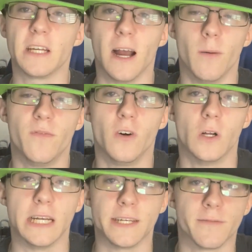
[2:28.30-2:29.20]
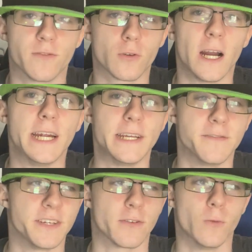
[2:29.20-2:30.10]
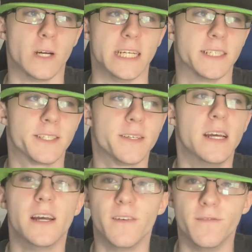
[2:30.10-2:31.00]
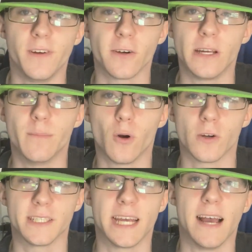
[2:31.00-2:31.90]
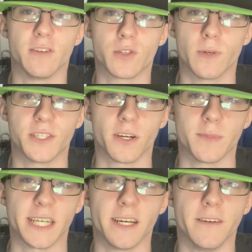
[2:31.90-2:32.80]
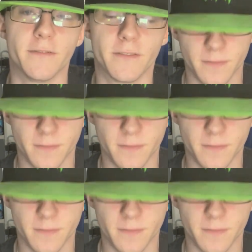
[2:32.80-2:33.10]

helpful in a variety of different ways. Very important to have a Swiss Army knife.